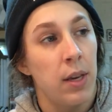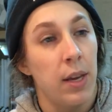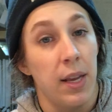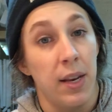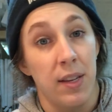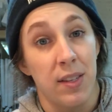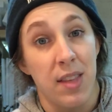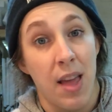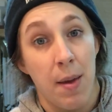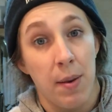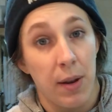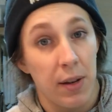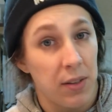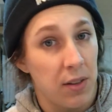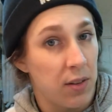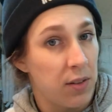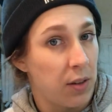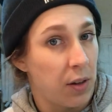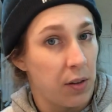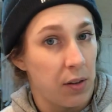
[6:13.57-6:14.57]
And is that
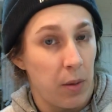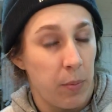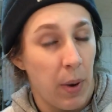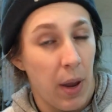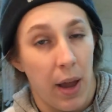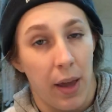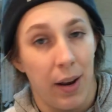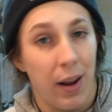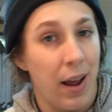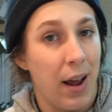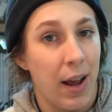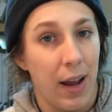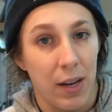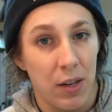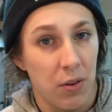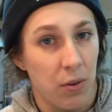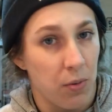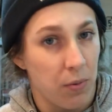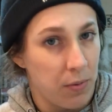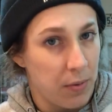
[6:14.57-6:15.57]
necessarily bad? I
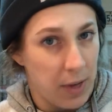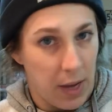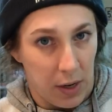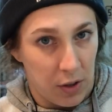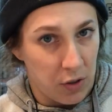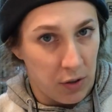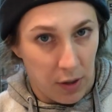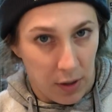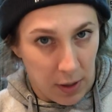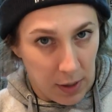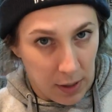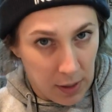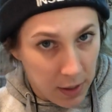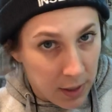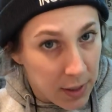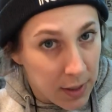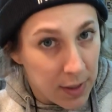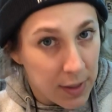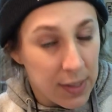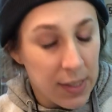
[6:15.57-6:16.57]
don't actually think
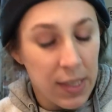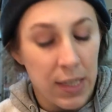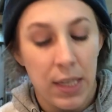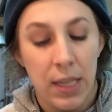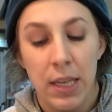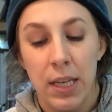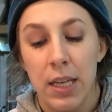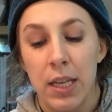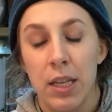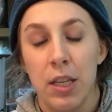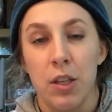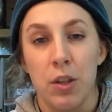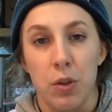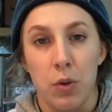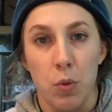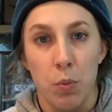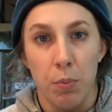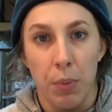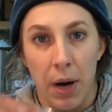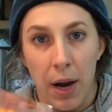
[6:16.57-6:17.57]
it is.
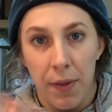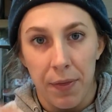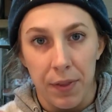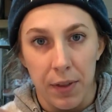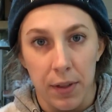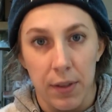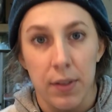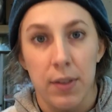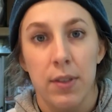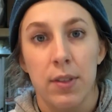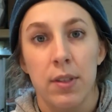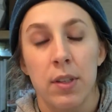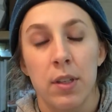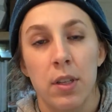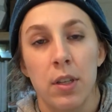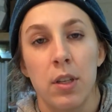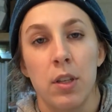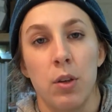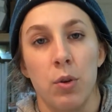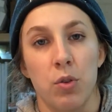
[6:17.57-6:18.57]
You bought this,
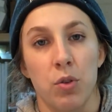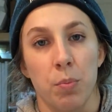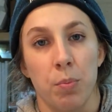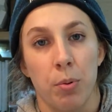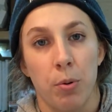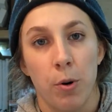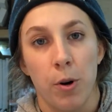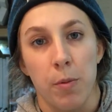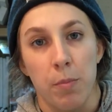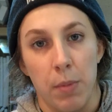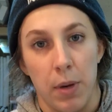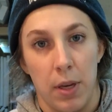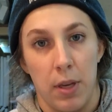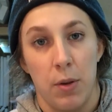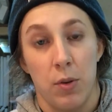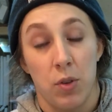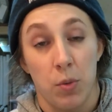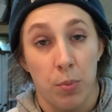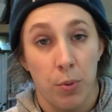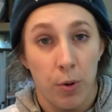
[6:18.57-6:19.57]
you support me,
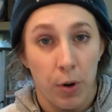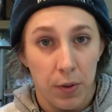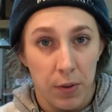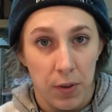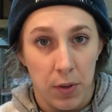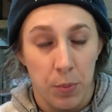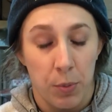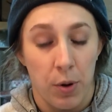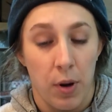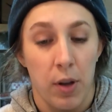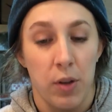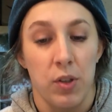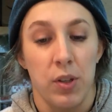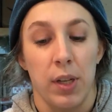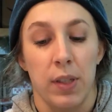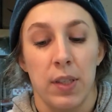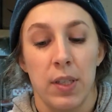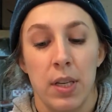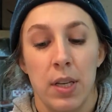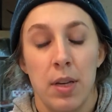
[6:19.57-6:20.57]
you support this
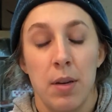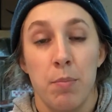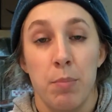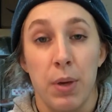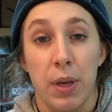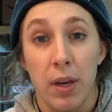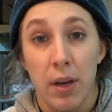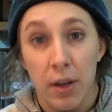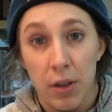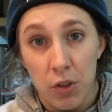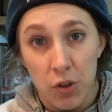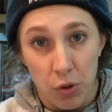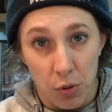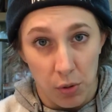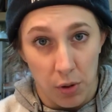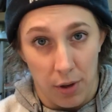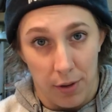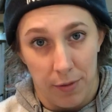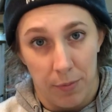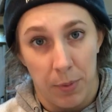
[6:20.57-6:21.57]
project because you
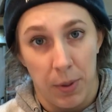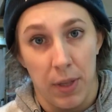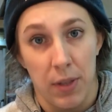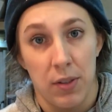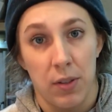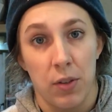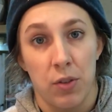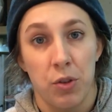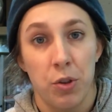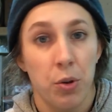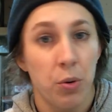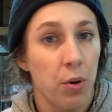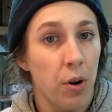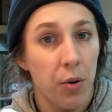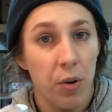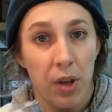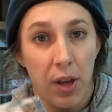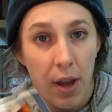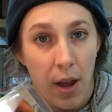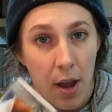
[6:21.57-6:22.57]
love pizza, so you
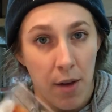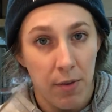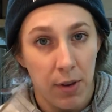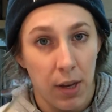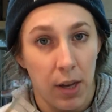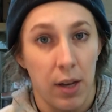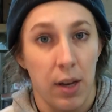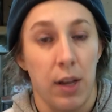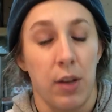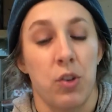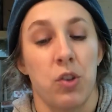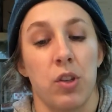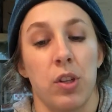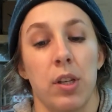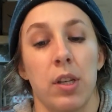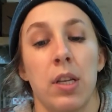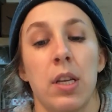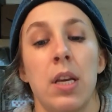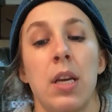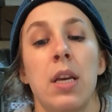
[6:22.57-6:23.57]
already have a
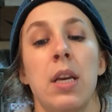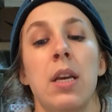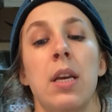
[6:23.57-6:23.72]
connection,